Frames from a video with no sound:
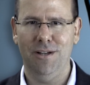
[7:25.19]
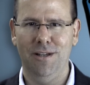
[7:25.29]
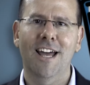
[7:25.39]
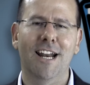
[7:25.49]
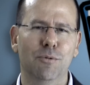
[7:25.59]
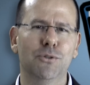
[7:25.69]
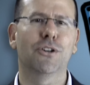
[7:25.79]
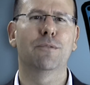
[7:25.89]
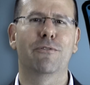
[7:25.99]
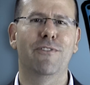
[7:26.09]
And I'm also
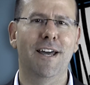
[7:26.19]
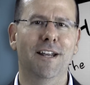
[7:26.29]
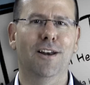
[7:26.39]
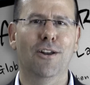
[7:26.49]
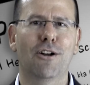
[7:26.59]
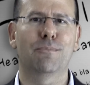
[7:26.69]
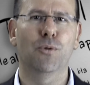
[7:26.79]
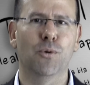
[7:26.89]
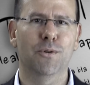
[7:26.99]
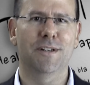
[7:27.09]
going to provide a lot
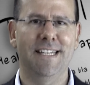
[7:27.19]
more